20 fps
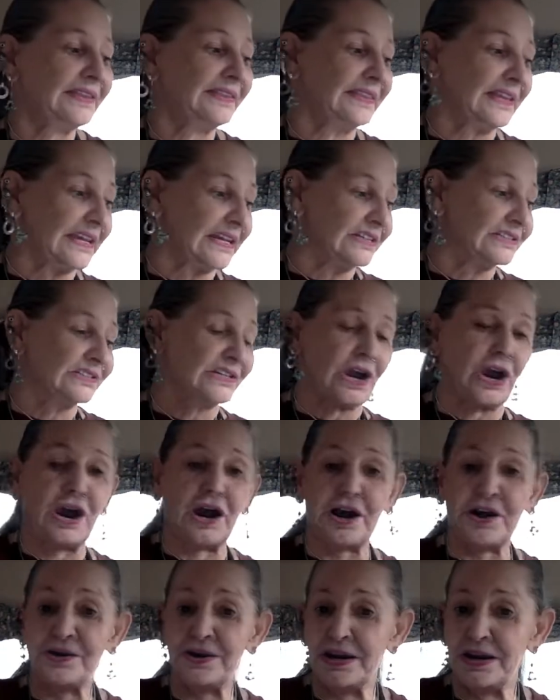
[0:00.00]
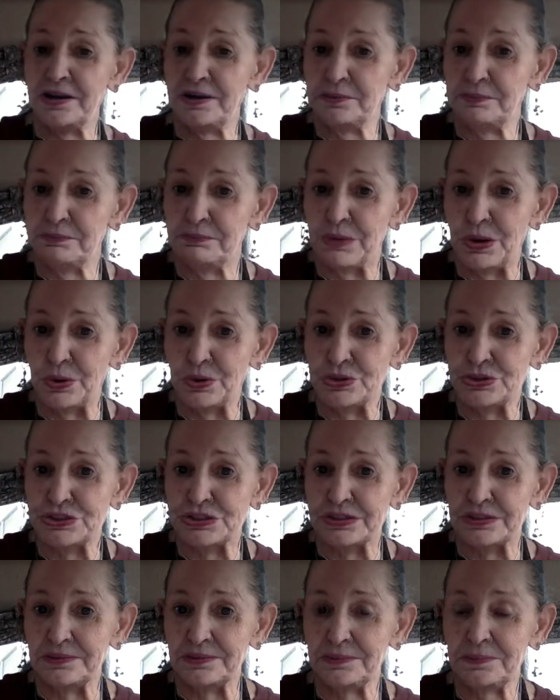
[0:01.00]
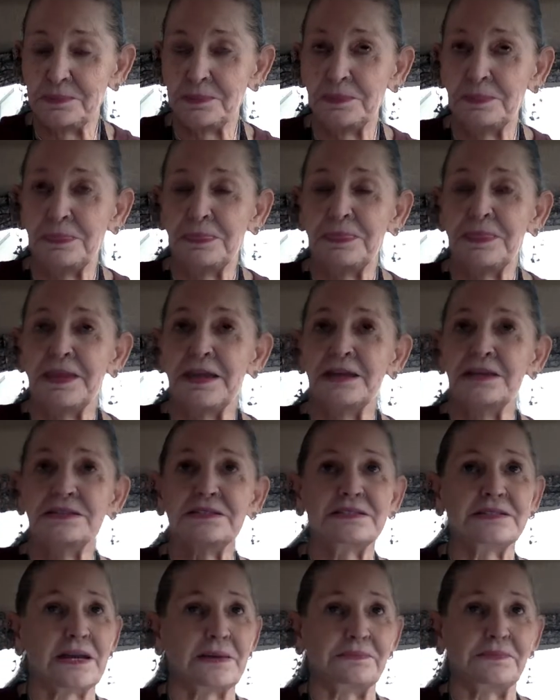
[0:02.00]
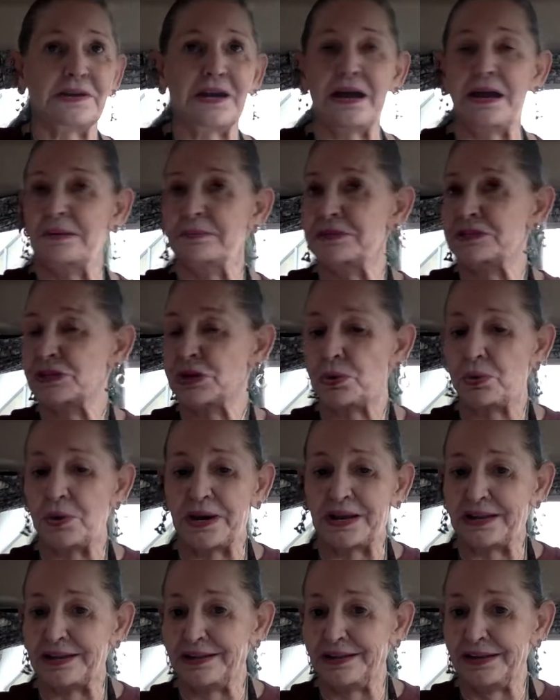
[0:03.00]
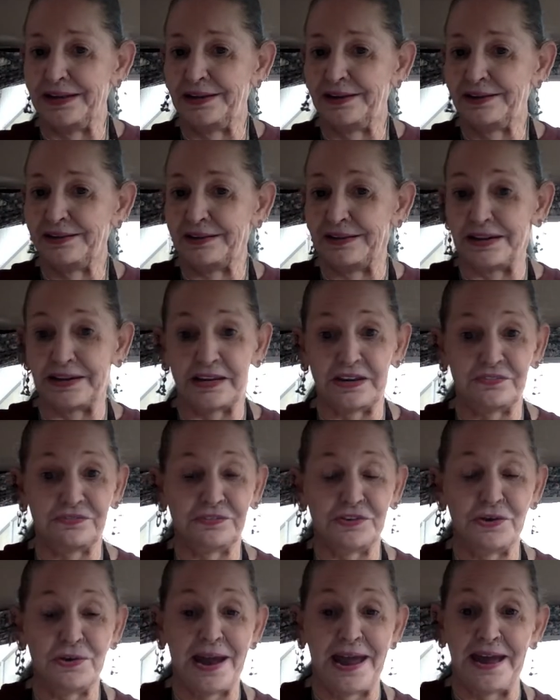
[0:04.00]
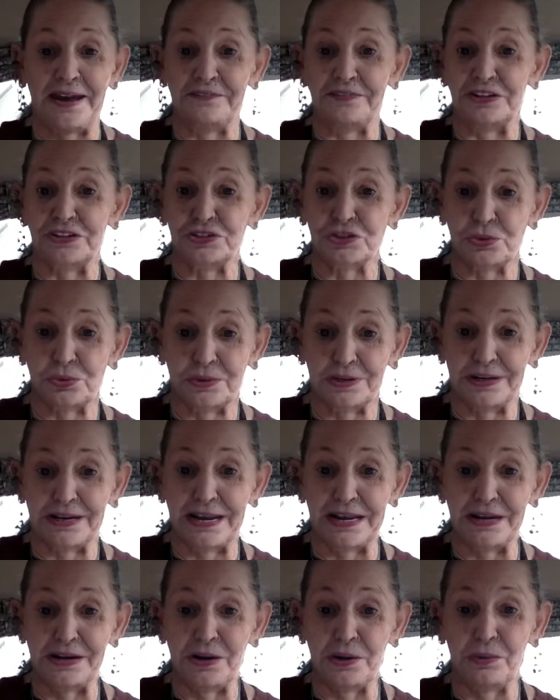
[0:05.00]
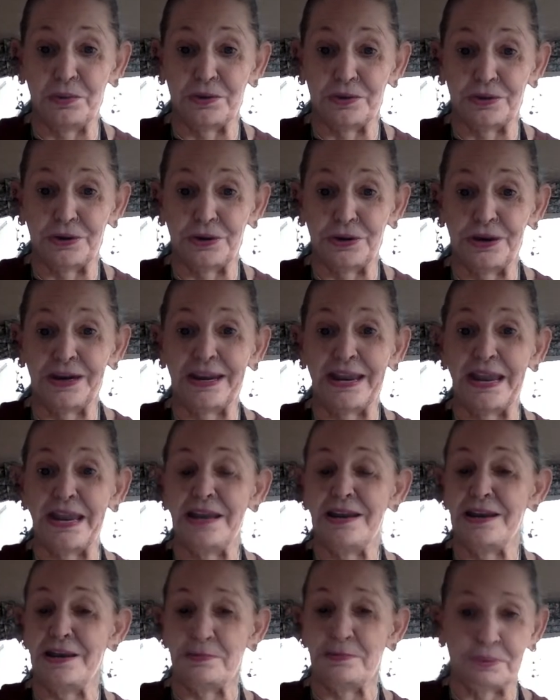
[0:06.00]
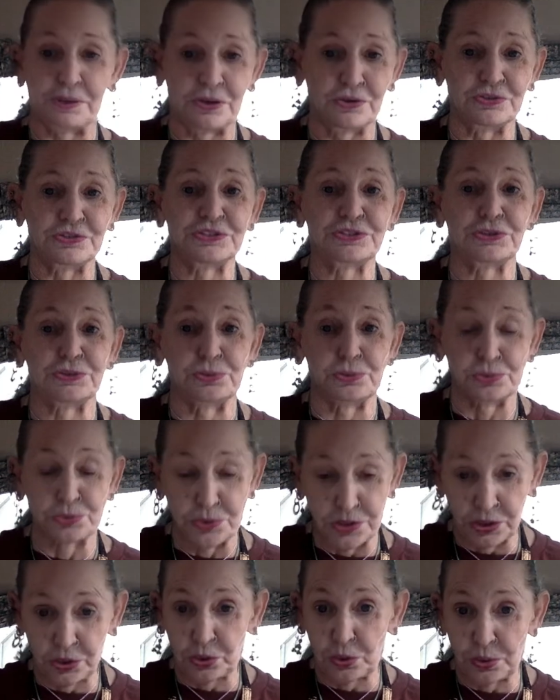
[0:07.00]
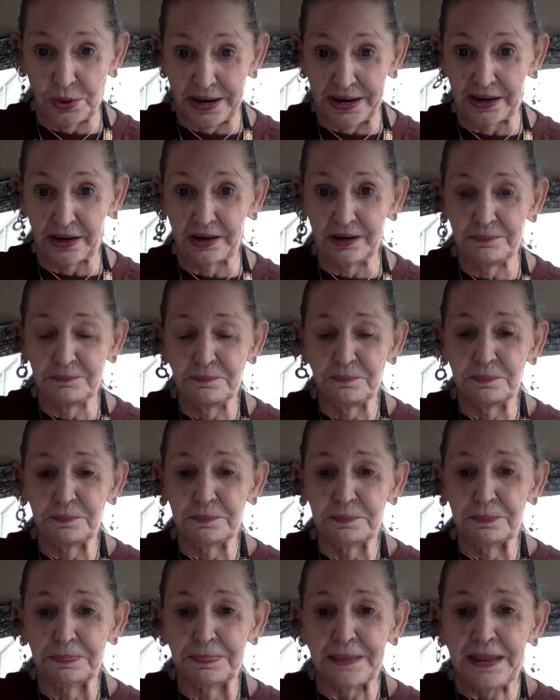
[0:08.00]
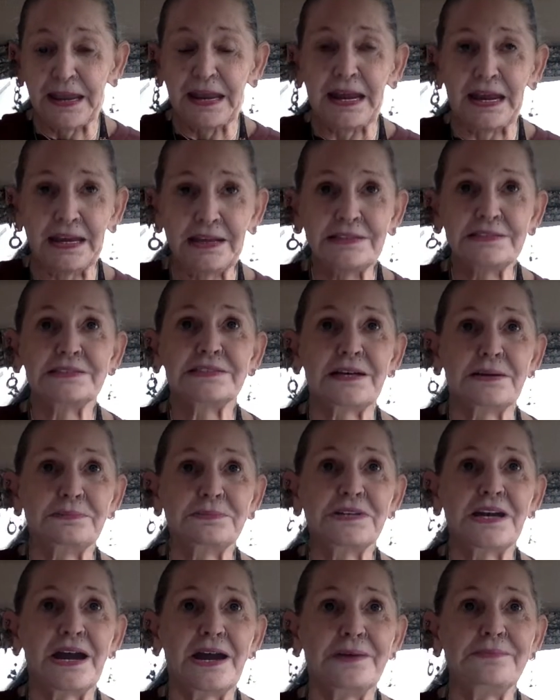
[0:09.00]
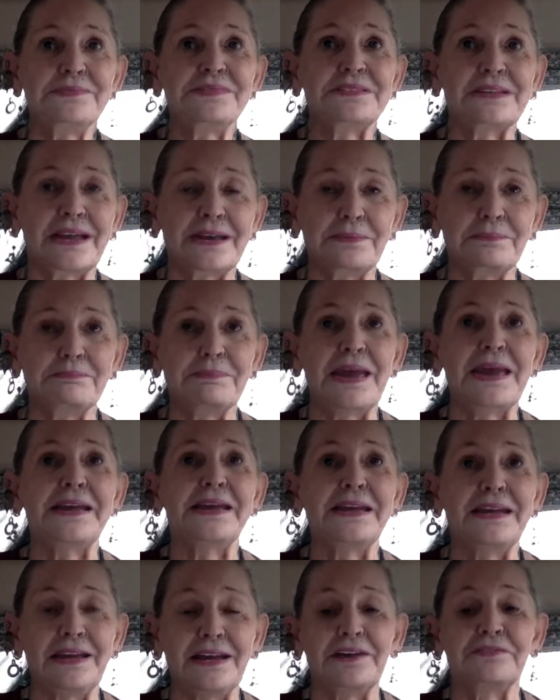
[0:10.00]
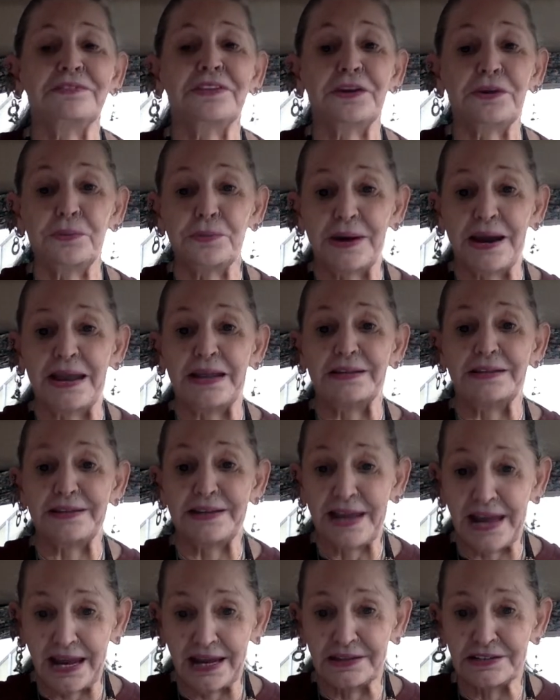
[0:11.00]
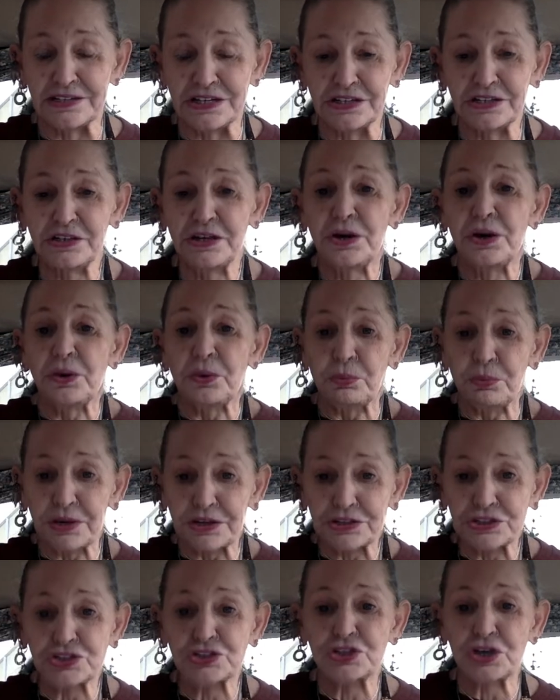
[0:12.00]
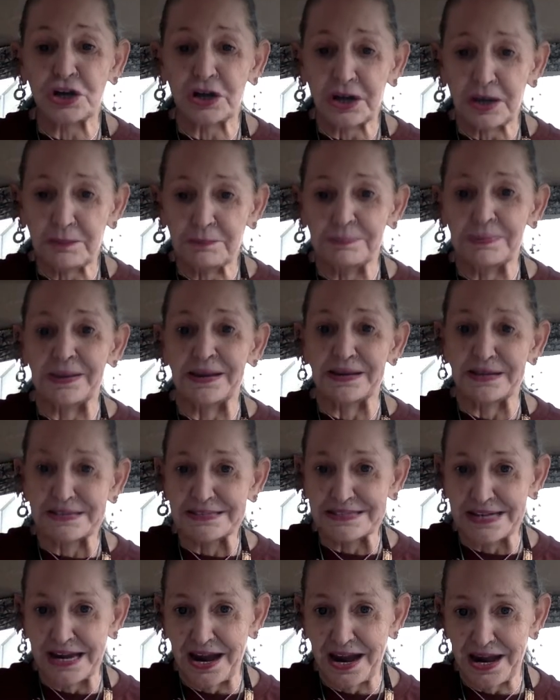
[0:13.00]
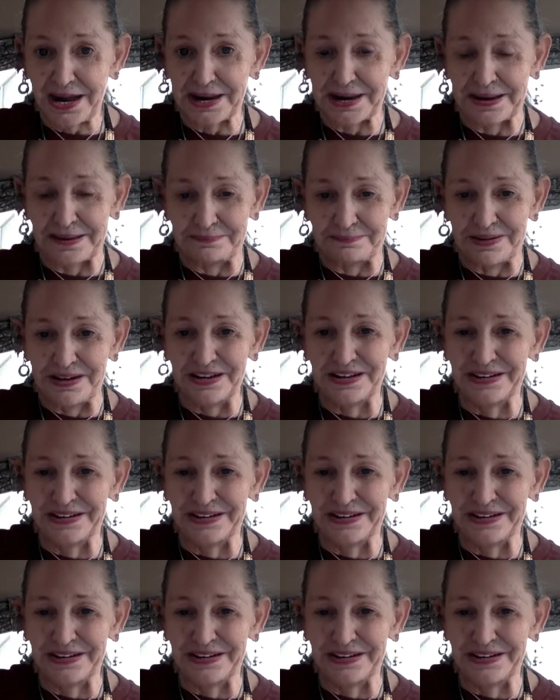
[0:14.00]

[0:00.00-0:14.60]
Things are in motion, sometimes quickly, like if you have a tornado or a hurricane, it blows through real quick. And sometimes, like making of the Grand Canyon, which took a bit of time.